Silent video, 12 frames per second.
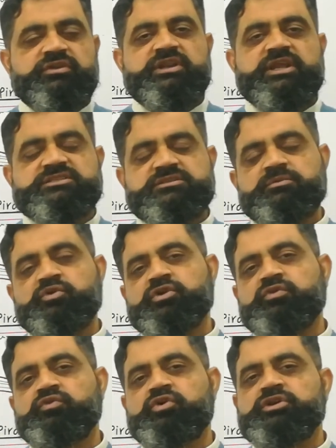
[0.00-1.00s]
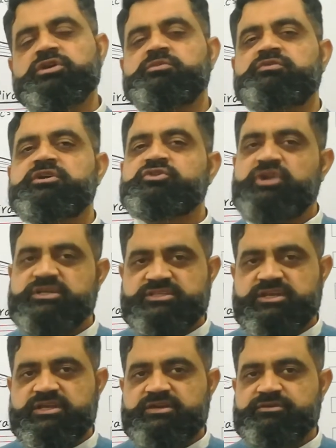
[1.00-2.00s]
less amount of volume of the
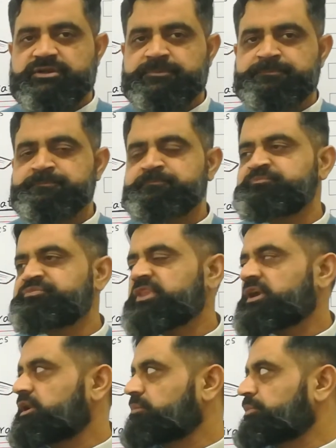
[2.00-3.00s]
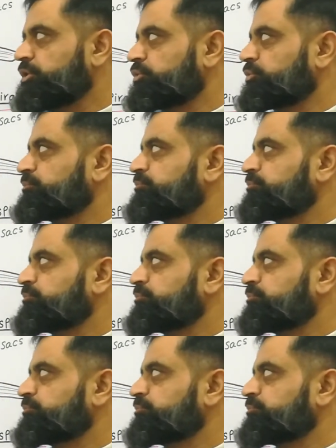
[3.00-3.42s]
thoracic cavity number 2